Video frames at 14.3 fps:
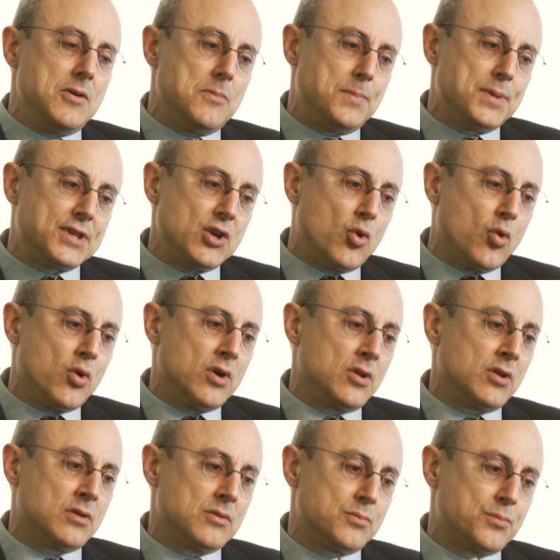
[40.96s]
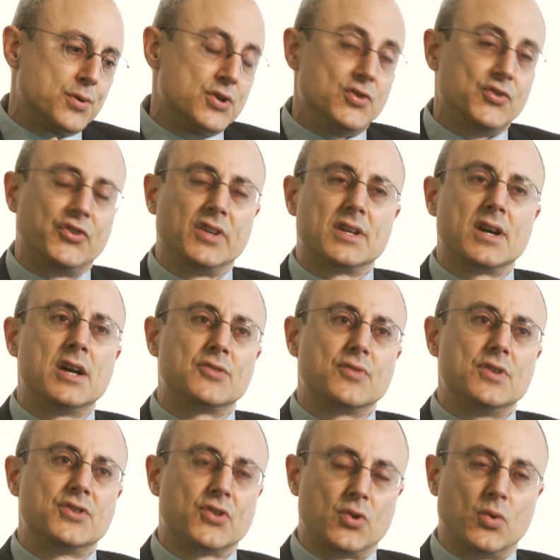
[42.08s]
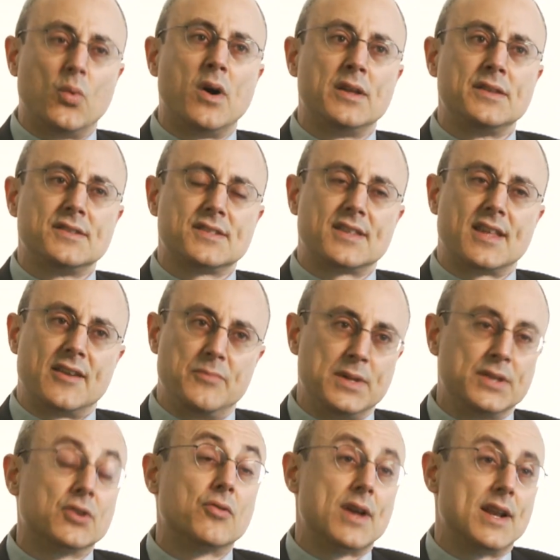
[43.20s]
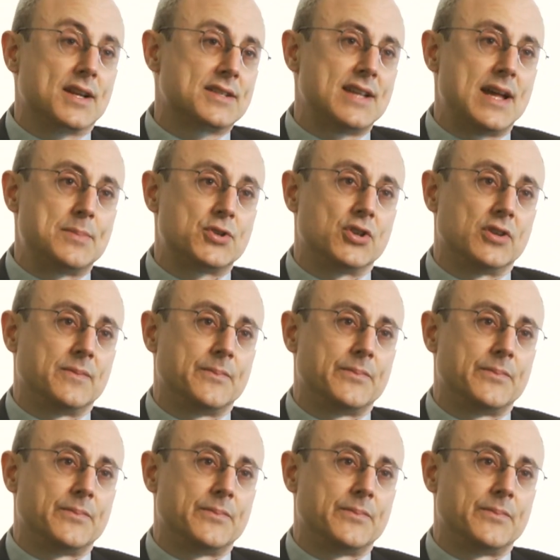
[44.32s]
But the oil producing countries are the ones that have been the great exception.